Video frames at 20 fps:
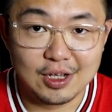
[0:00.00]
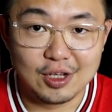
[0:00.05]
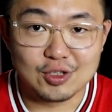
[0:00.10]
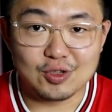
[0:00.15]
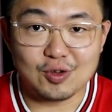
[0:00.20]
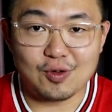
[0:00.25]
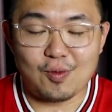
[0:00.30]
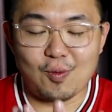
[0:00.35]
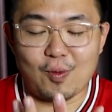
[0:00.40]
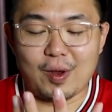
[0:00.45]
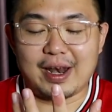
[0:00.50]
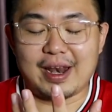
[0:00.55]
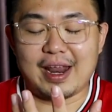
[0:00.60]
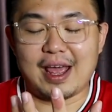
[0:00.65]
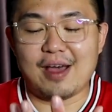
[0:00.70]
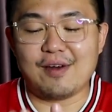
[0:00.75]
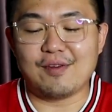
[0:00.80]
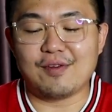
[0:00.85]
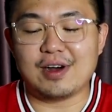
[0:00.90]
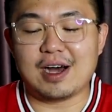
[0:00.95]
So
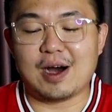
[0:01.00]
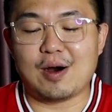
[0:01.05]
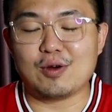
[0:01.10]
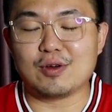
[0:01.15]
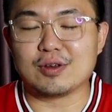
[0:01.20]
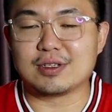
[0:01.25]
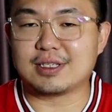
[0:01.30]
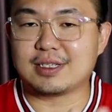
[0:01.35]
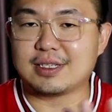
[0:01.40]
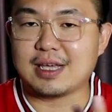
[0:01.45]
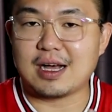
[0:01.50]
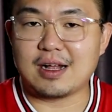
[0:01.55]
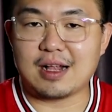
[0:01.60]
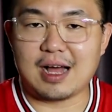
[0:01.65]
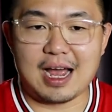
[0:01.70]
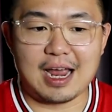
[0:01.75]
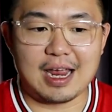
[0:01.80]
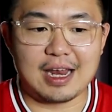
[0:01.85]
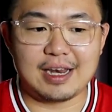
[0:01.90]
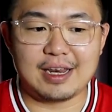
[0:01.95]
whenever I want to sell,
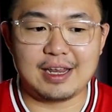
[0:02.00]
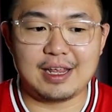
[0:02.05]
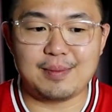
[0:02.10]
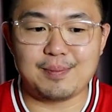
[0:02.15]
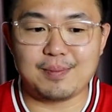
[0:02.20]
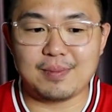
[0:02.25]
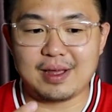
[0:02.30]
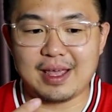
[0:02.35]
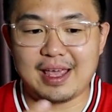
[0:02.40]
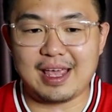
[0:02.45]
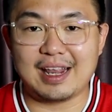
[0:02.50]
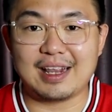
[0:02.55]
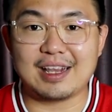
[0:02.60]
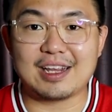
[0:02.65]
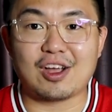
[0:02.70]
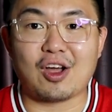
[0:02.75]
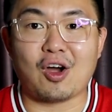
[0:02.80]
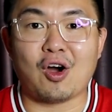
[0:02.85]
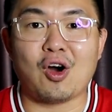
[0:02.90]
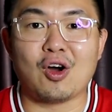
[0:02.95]
I need
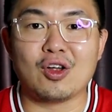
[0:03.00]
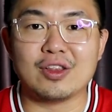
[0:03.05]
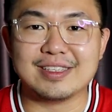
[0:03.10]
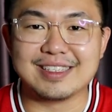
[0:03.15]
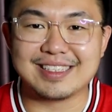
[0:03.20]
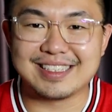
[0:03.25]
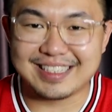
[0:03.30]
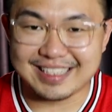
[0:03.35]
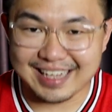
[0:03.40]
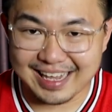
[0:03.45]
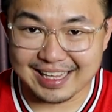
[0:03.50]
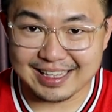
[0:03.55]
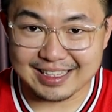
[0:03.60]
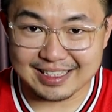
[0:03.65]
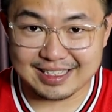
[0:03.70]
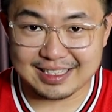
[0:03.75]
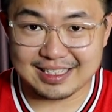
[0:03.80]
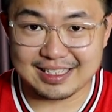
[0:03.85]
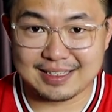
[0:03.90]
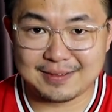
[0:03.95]
8
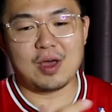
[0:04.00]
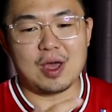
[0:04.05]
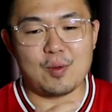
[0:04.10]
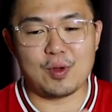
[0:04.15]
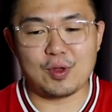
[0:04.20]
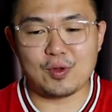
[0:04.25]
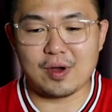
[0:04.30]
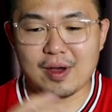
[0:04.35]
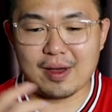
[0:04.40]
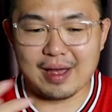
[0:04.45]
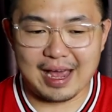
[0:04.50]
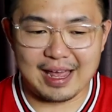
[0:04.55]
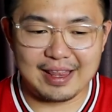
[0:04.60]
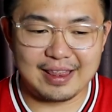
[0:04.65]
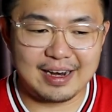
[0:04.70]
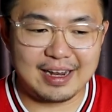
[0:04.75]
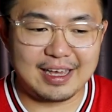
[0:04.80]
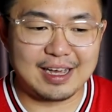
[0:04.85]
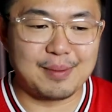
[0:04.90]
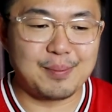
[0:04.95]
consents. And when you are
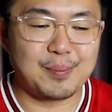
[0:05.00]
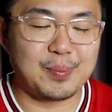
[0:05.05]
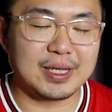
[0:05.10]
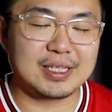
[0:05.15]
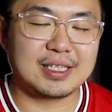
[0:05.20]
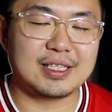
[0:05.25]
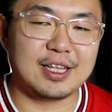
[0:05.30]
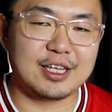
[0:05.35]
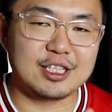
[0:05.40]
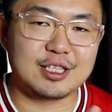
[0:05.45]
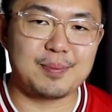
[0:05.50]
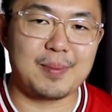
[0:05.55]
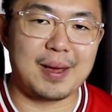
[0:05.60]
handling a business